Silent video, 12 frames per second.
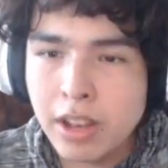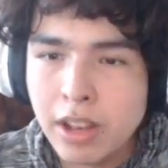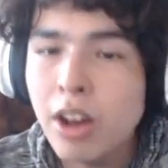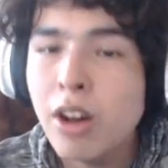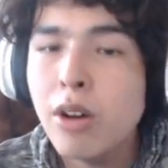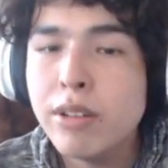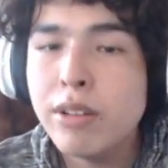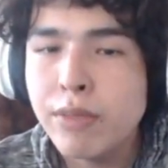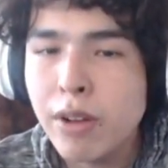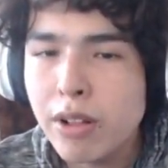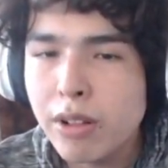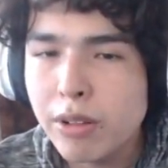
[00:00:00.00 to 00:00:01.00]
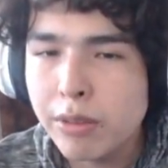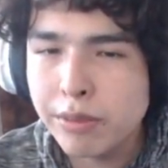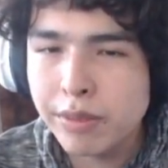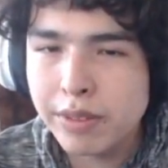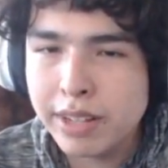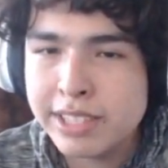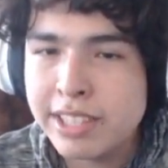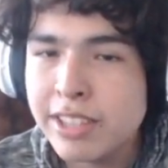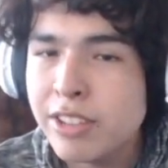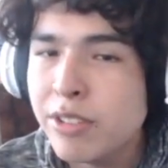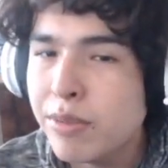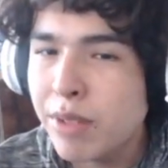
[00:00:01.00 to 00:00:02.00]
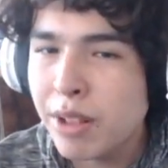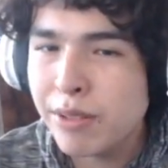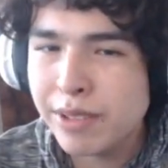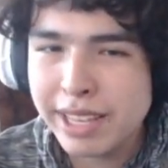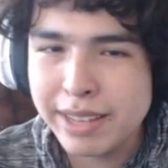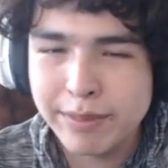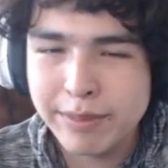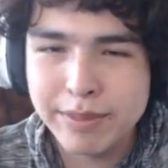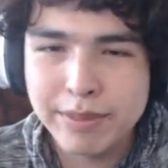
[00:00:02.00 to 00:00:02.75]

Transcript: Oh, Evolve. It's the new Evolve game.